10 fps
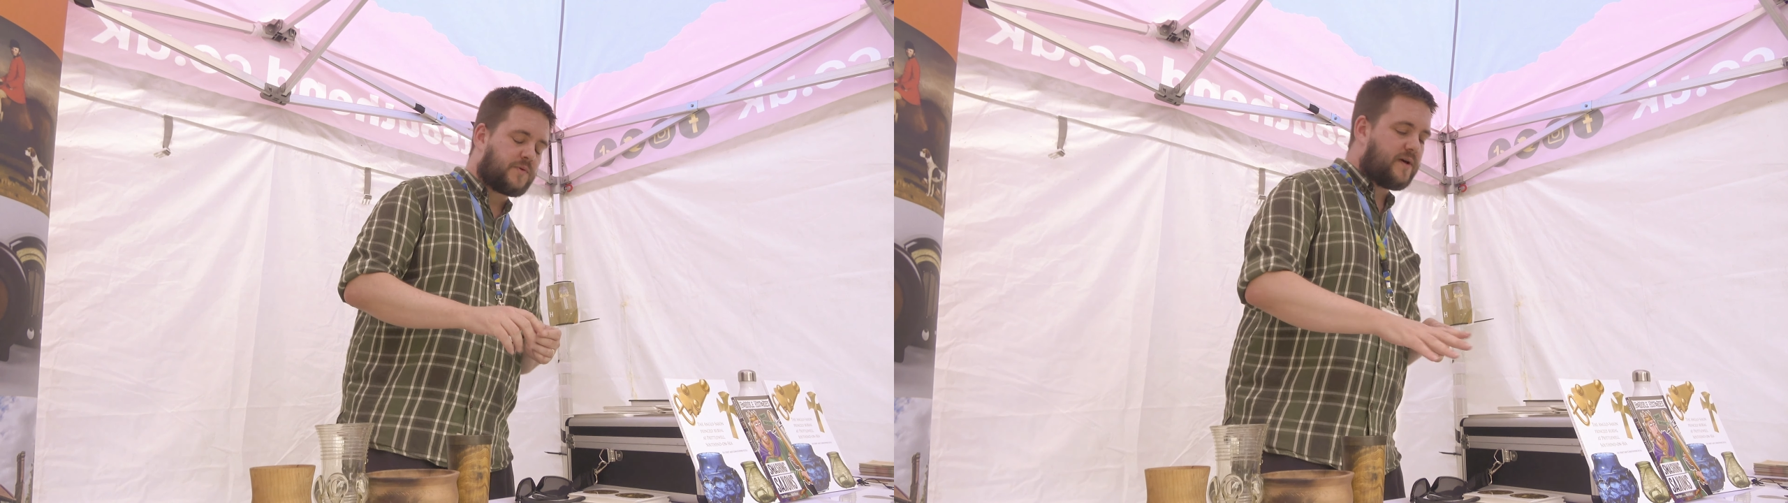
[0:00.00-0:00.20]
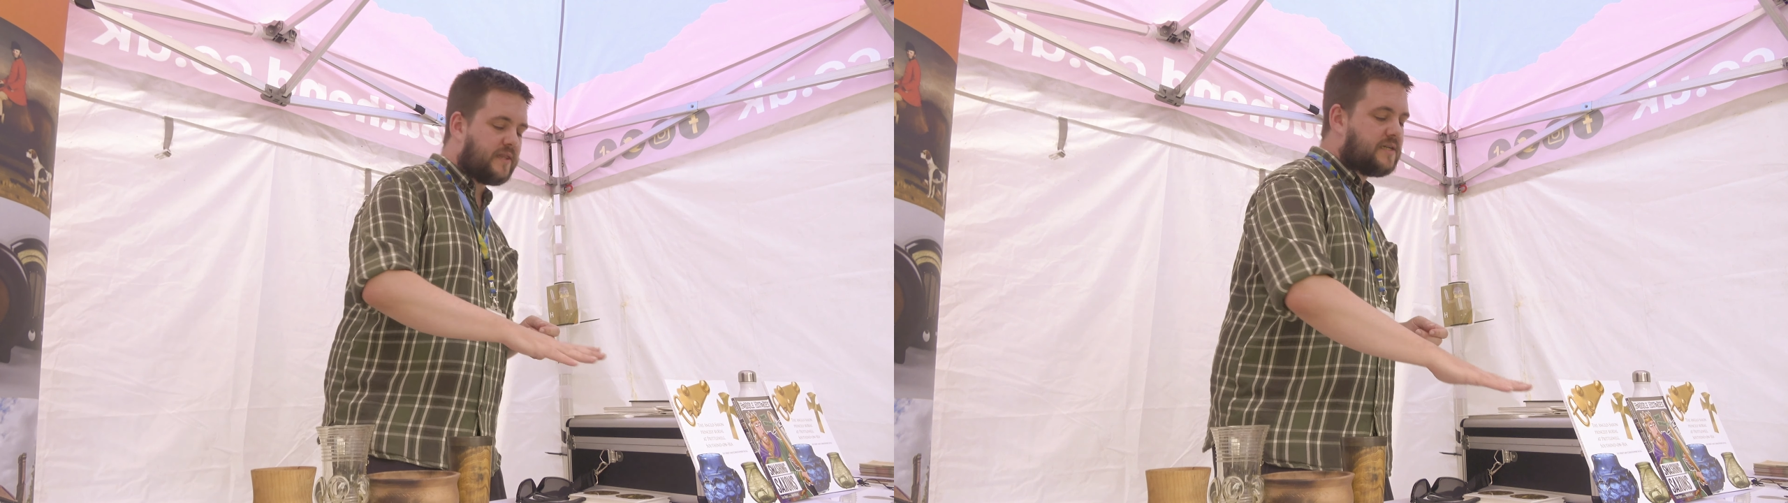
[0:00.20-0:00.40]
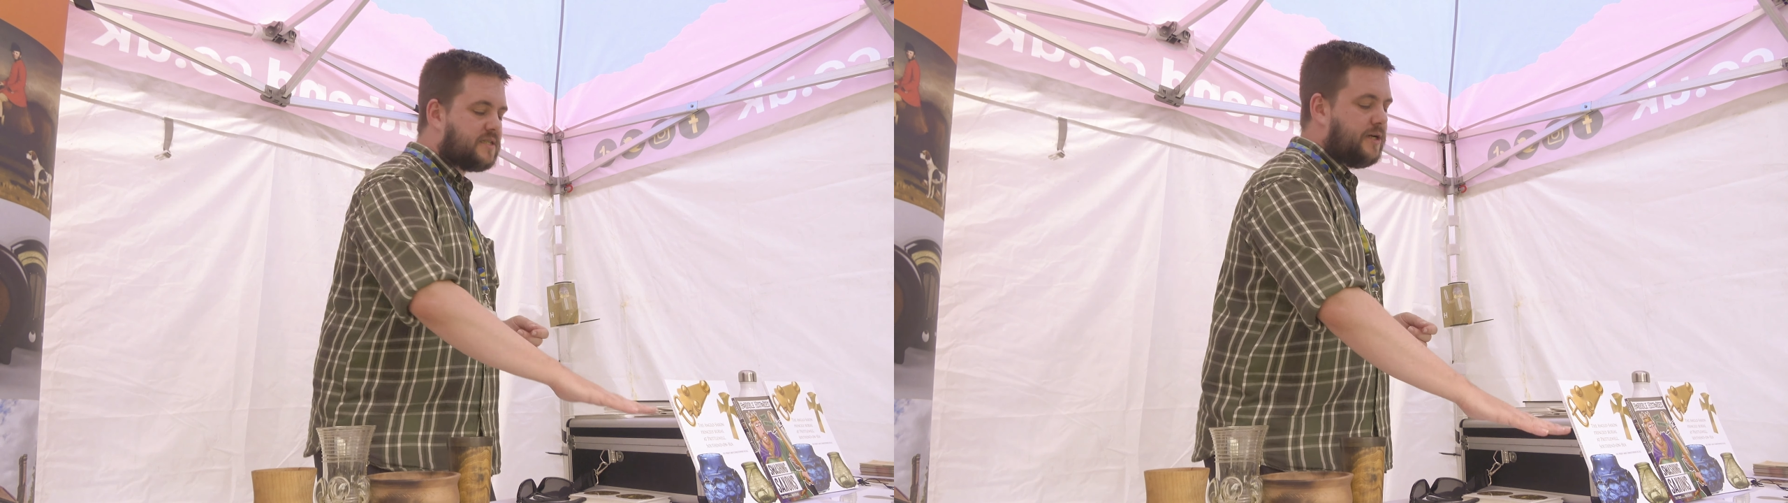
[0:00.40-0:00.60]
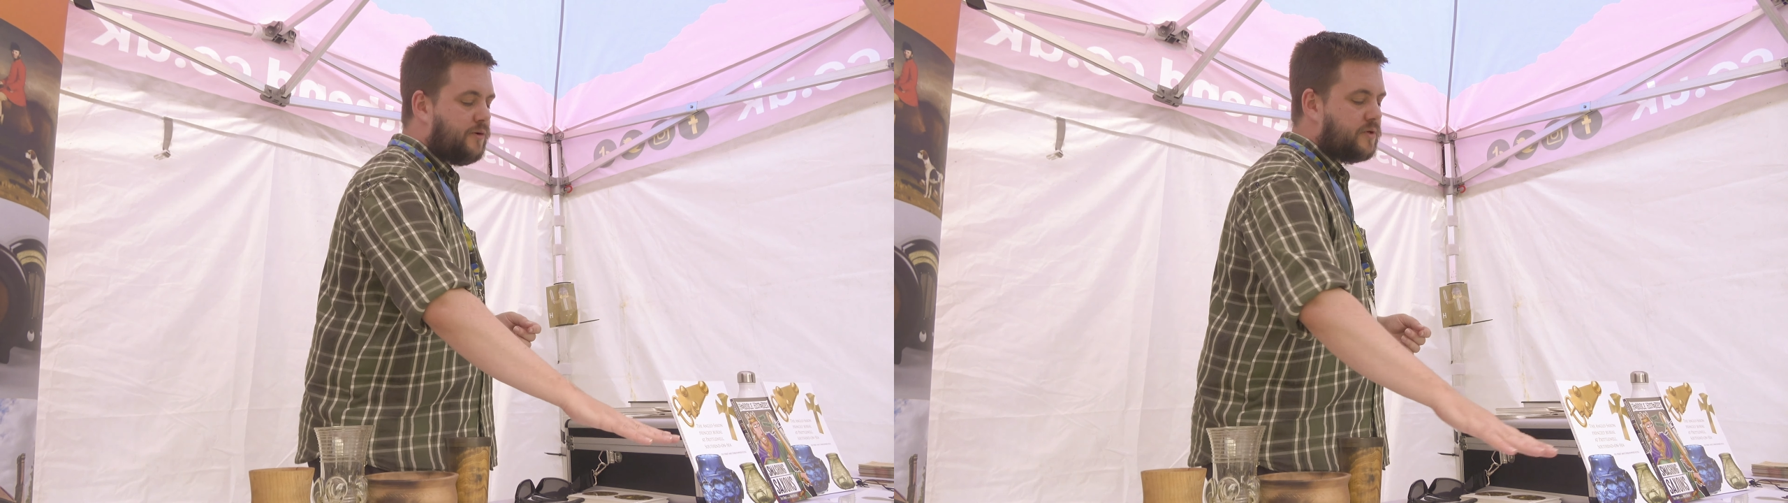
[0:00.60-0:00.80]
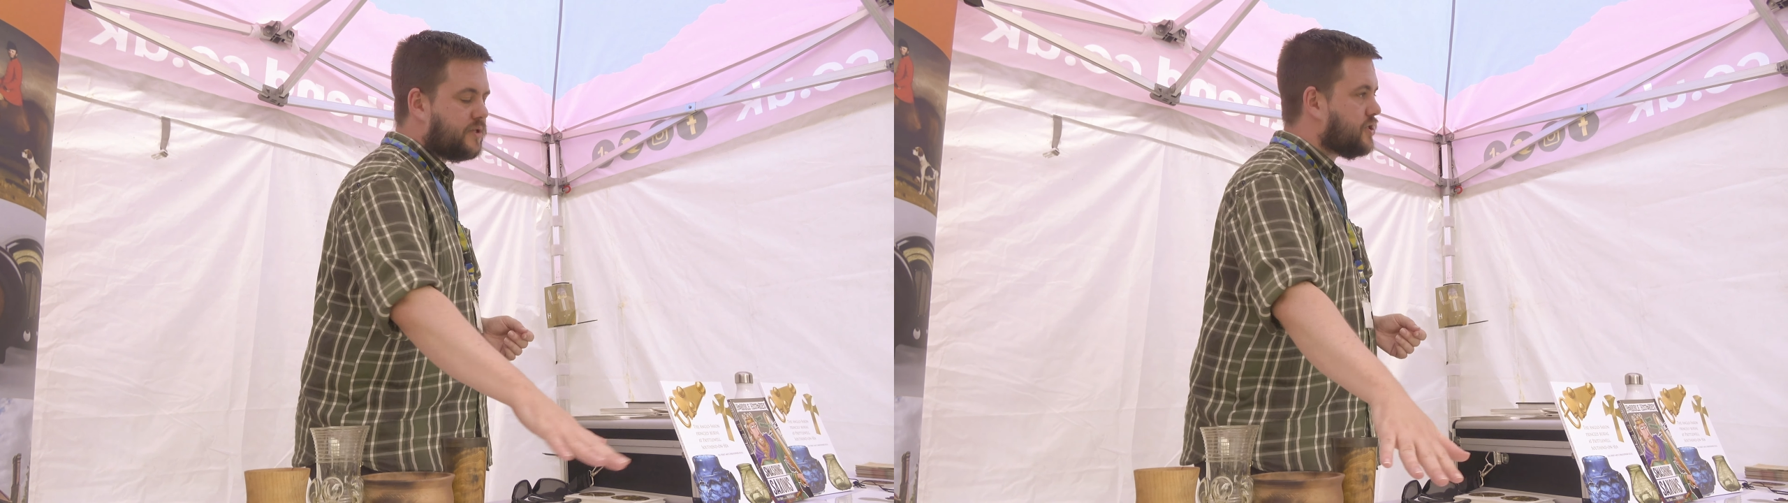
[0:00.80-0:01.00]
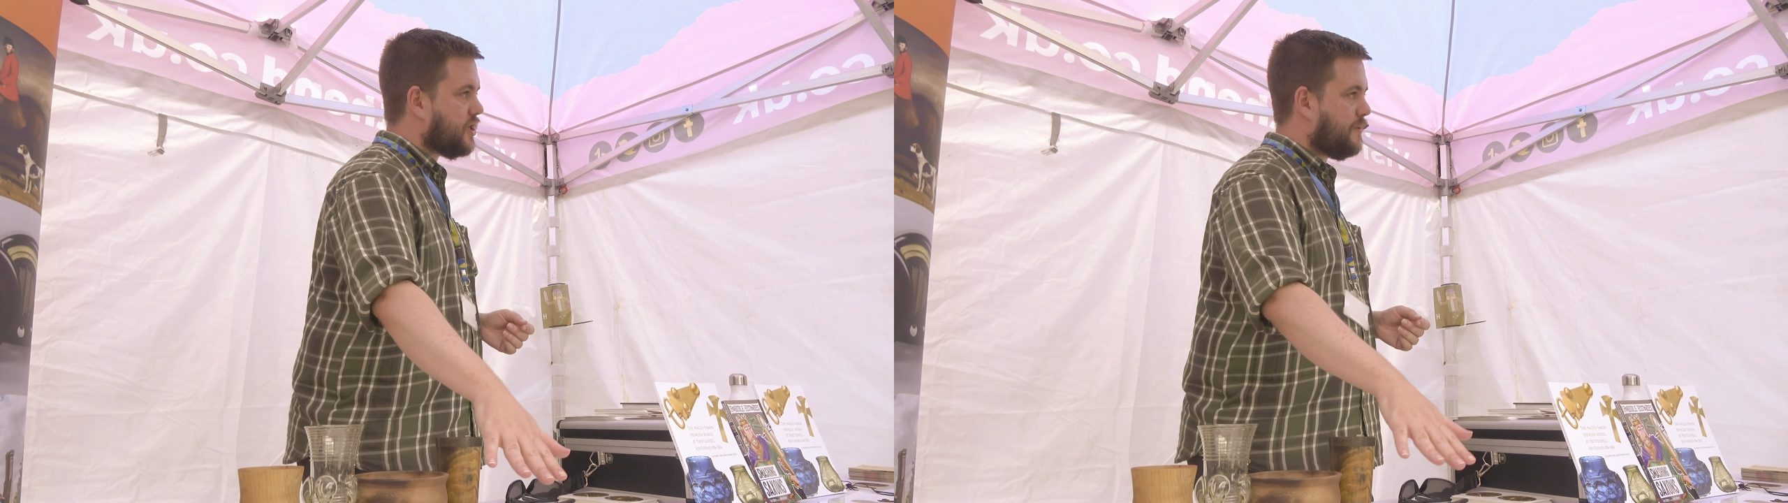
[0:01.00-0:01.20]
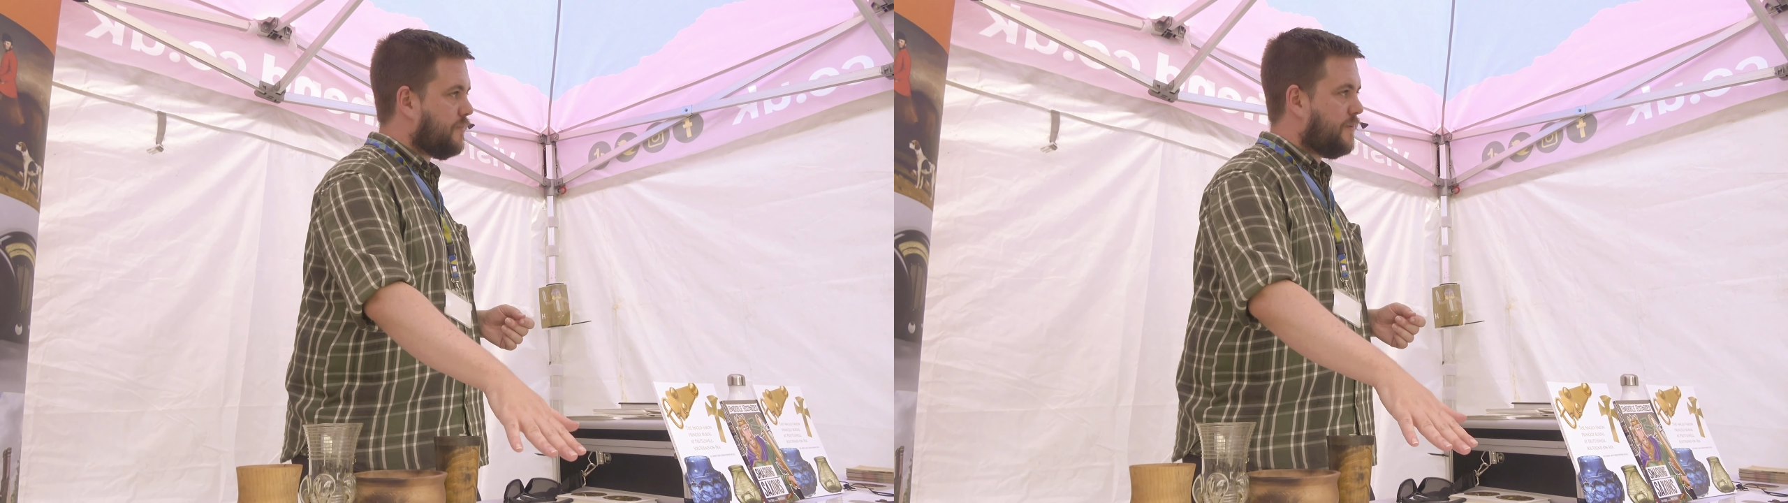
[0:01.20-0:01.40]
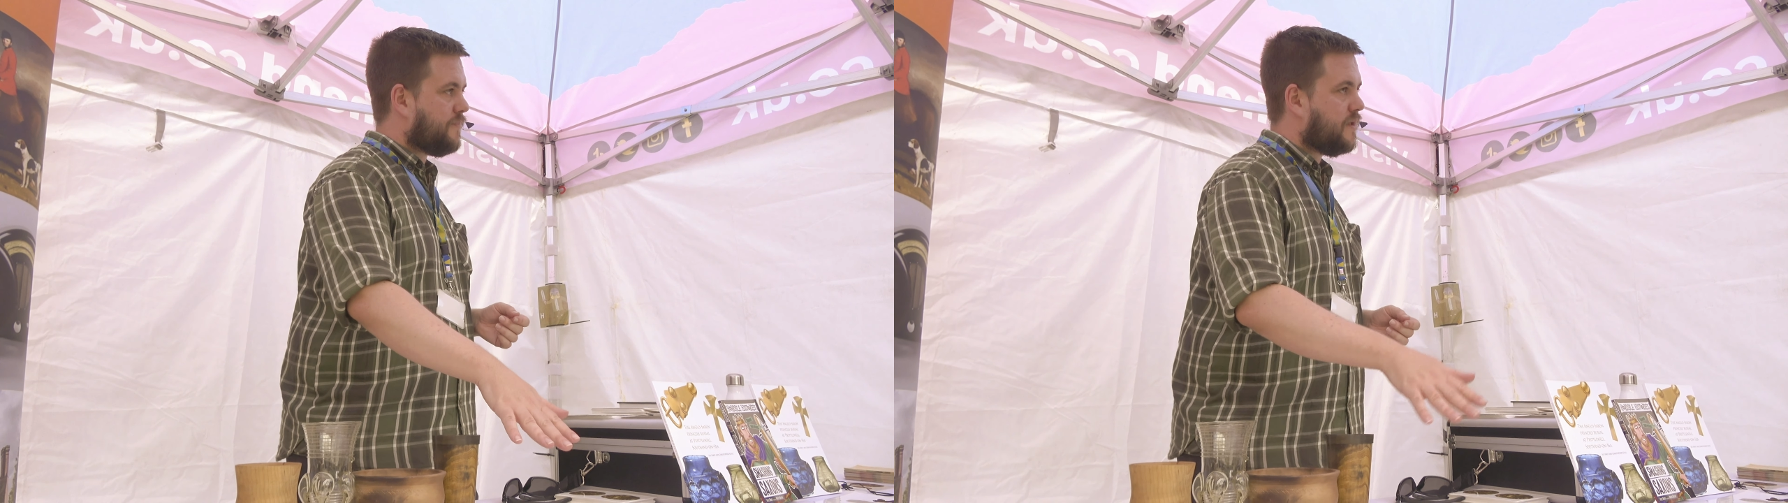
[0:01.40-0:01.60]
when they sealed the chamber,